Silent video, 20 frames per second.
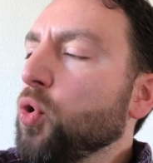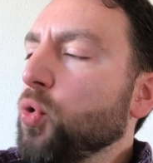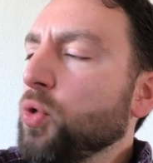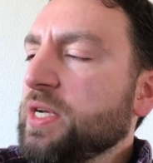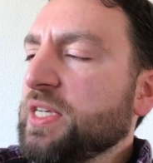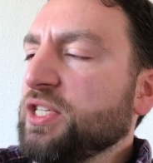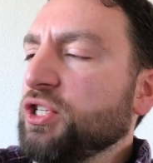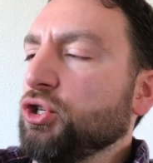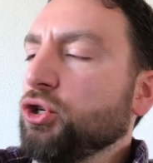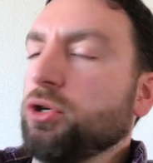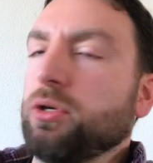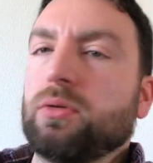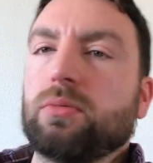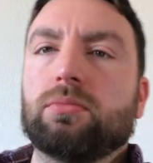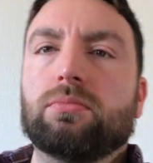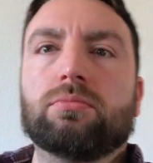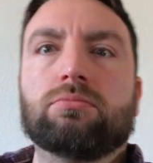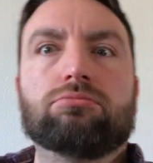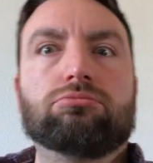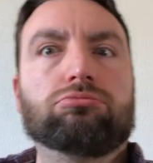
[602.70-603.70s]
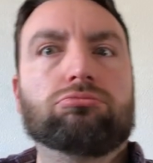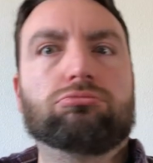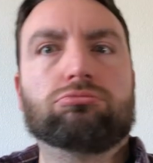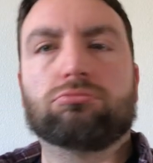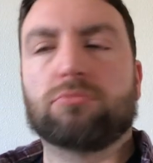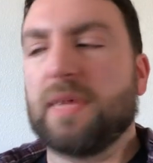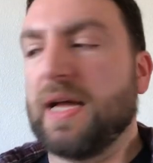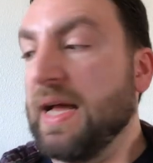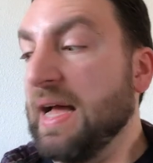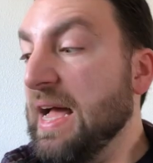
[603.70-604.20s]
oyster?
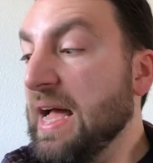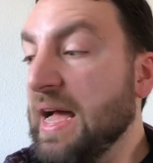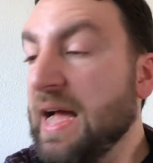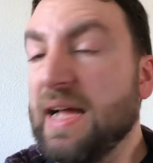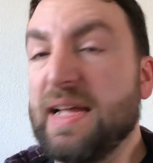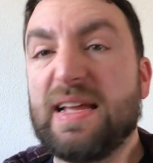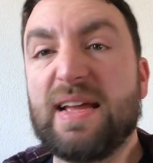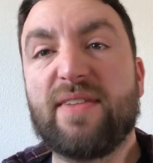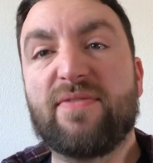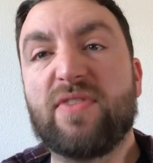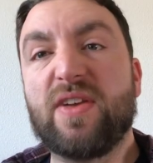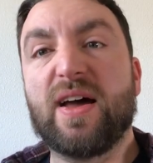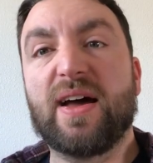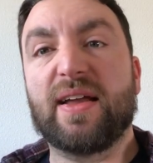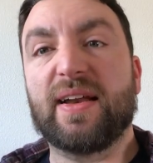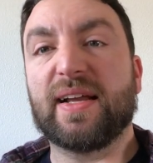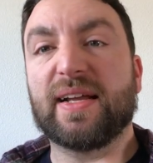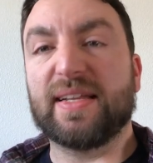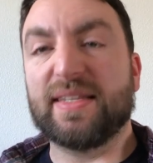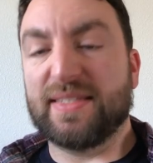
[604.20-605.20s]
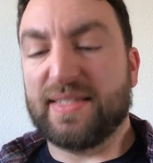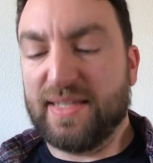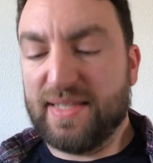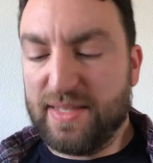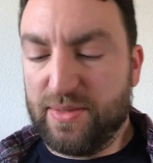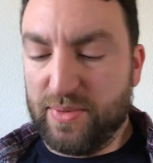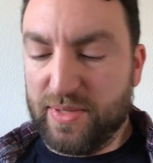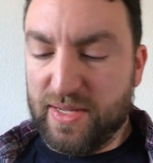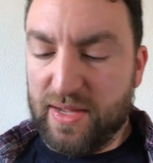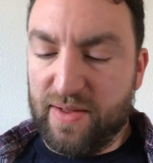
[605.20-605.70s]
I have not. I can say
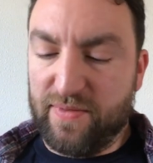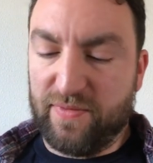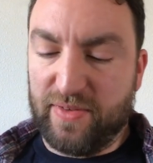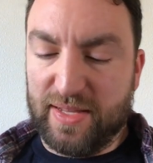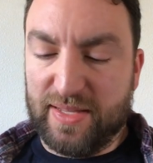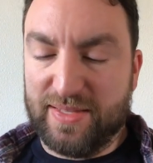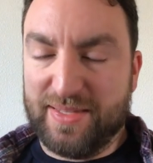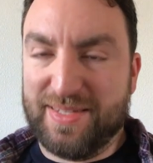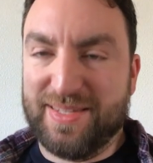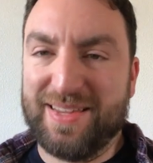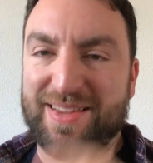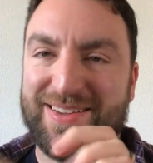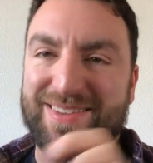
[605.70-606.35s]
that with confidence.